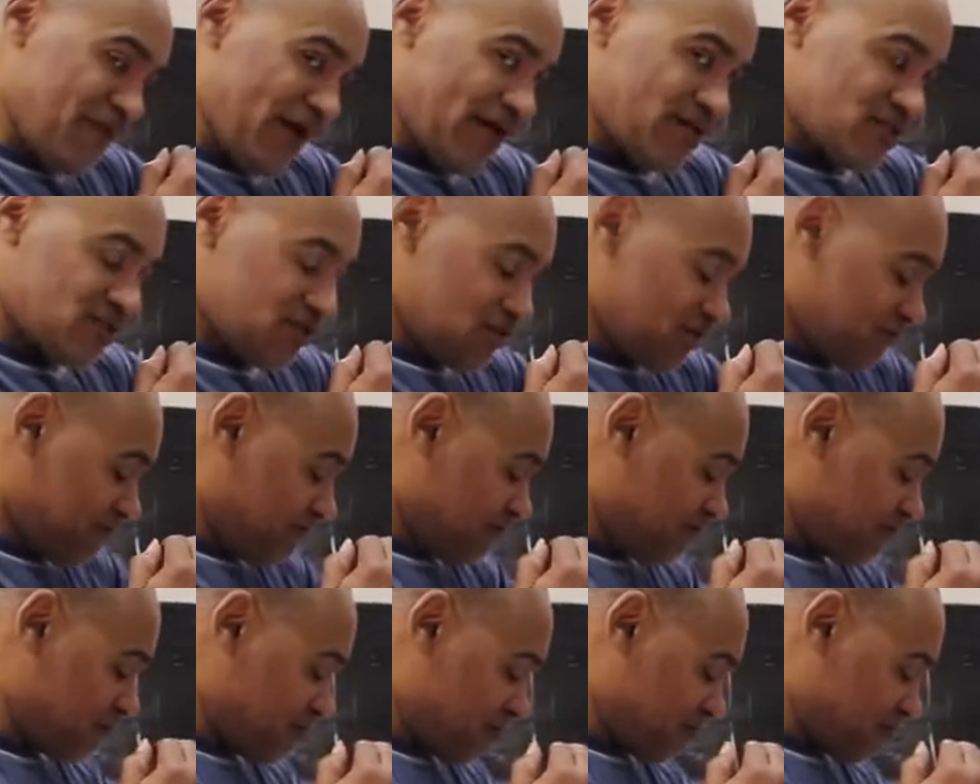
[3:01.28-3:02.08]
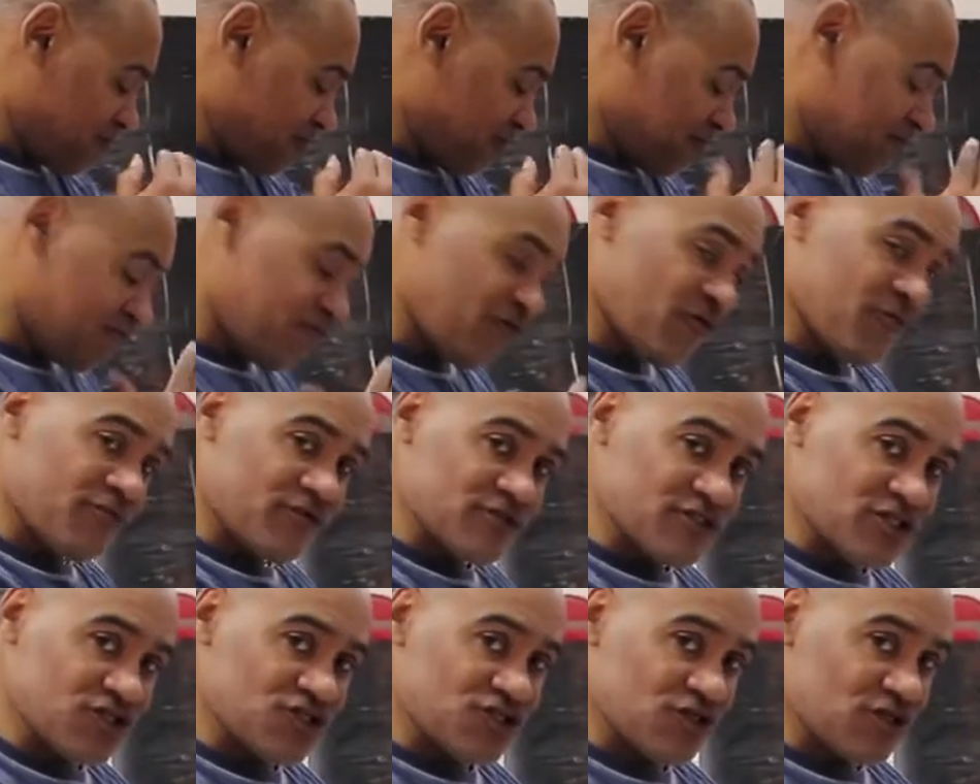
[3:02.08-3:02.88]
back to the foot
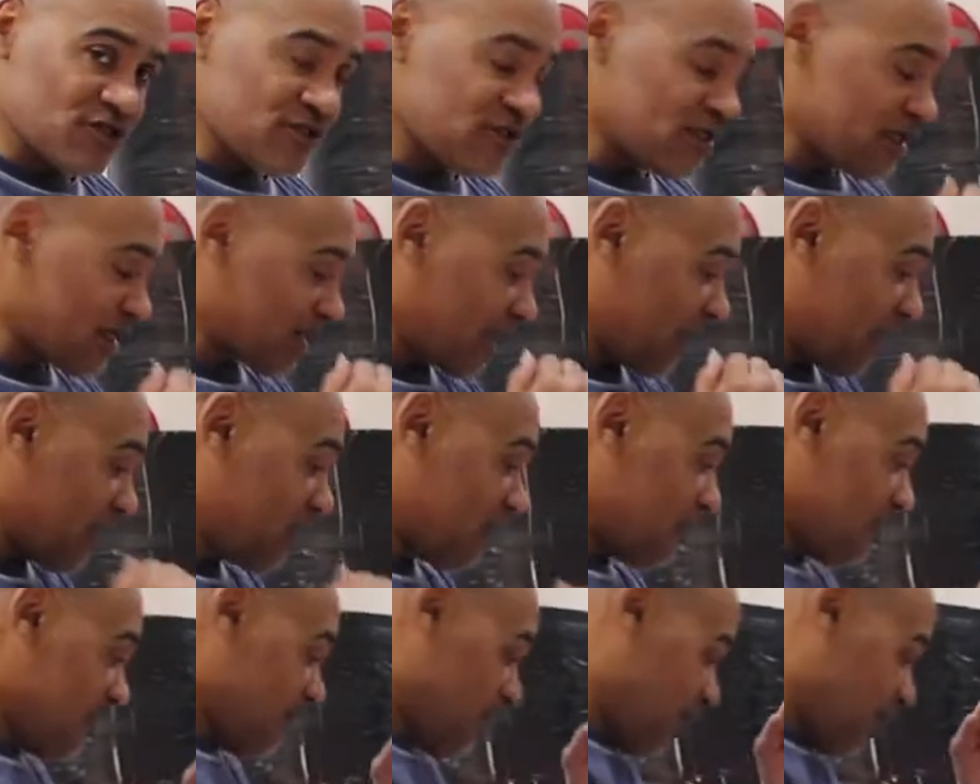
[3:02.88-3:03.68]
position, okay?